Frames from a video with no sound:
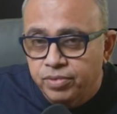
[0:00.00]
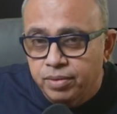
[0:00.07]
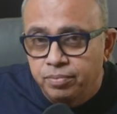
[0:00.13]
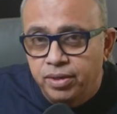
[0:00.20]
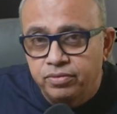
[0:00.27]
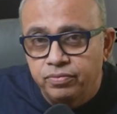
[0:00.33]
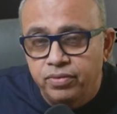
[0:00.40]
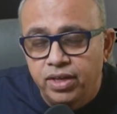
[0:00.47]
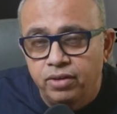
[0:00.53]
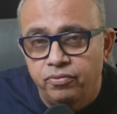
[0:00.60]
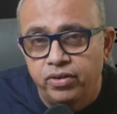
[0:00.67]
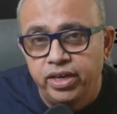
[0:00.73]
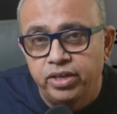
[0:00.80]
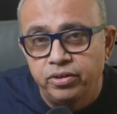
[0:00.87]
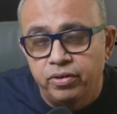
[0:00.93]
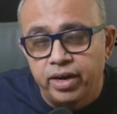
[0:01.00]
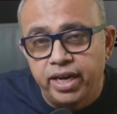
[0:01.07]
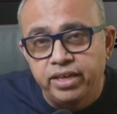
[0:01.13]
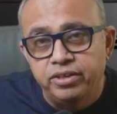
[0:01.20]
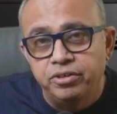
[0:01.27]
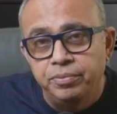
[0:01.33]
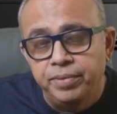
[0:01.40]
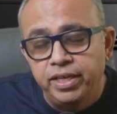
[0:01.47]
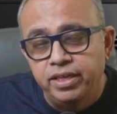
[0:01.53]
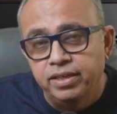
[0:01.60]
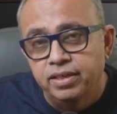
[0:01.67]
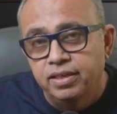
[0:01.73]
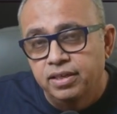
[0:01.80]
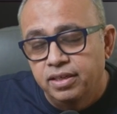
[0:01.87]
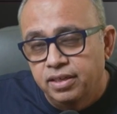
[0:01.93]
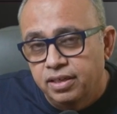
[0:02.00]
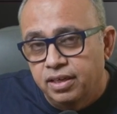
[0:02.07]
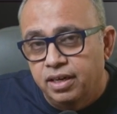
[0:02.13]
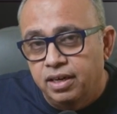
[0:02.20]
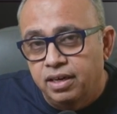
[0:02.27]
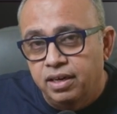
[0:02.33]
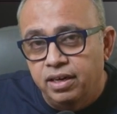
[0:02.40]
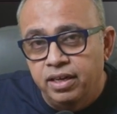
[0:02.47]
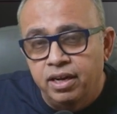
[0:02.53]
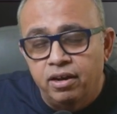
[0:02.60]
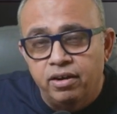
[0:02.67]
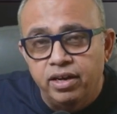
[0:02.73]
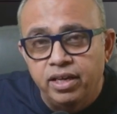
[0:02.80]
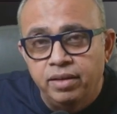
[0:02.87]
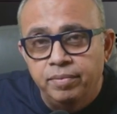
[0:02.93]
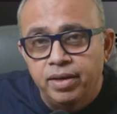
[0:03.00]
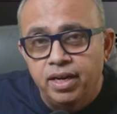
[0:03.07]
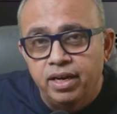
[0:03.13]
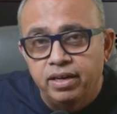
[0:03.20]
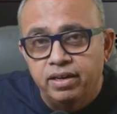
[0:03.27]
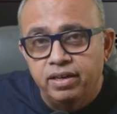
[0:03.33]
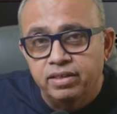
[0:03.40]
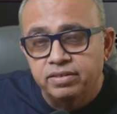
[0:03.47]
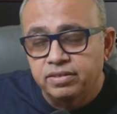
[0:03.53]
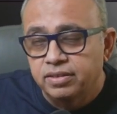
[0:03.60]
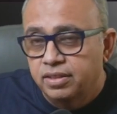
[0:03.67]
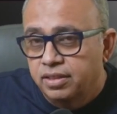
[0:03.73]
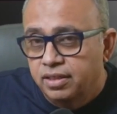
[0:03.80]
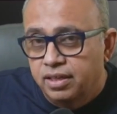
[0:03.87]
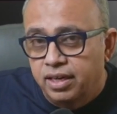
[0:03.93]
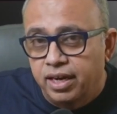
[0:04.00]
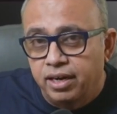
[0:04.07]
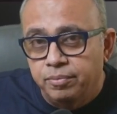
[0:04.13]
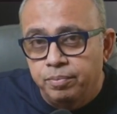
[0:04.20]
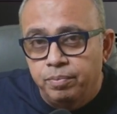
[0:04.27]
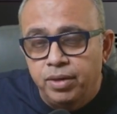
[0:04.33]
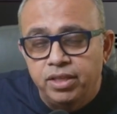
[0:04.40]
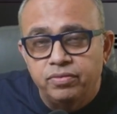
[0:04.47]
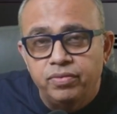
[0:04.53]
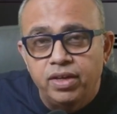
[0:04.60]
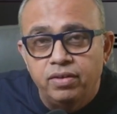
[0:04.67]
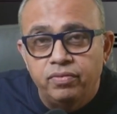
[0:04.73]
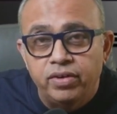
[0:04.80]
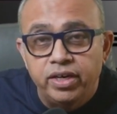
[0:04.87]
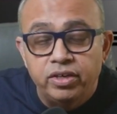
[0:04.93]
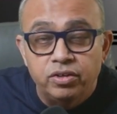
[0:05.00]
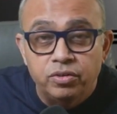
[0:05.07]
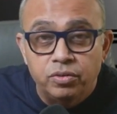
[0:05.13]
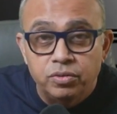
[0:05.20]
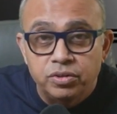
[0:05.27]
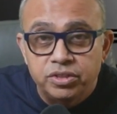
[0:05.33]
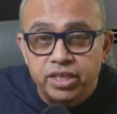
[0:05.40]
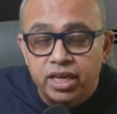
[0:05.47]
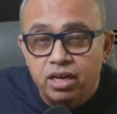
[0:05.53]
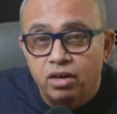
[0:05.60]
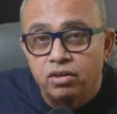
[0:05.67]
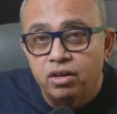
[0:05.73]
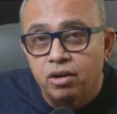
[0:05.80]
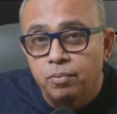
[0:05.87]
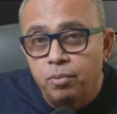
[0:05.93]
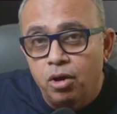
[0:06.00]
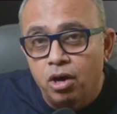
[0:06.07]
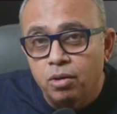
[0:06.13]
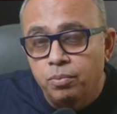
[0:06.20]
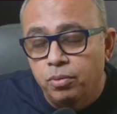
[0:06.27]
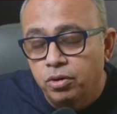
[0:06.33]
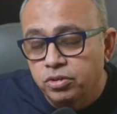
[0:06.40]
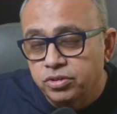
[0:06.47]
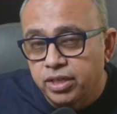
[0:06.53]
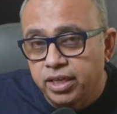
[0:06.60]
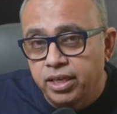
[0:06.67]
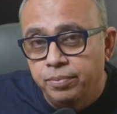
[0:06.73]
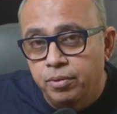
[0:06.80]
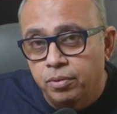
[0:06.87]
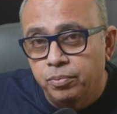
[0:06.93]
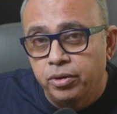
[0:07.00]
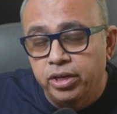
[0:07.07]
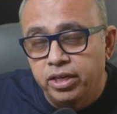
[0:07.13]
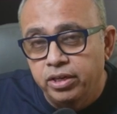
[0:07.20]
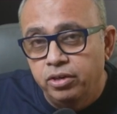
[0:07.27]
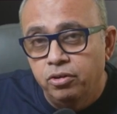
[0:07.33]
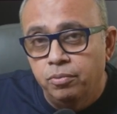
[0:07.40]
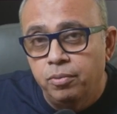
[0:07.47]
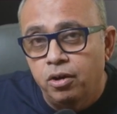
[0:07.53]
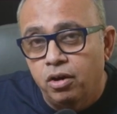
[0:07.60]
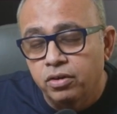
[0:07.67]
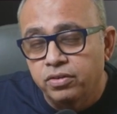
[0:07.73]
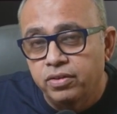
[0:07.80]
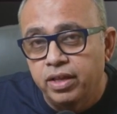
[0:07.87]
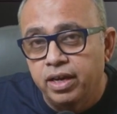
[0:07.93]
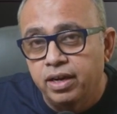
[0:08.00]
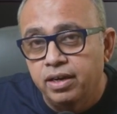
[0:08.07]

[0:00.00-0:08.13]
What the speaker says: Please feel free to write to me in our email address. And please feel free to check out our blog posts. I keep on putting new blogs there.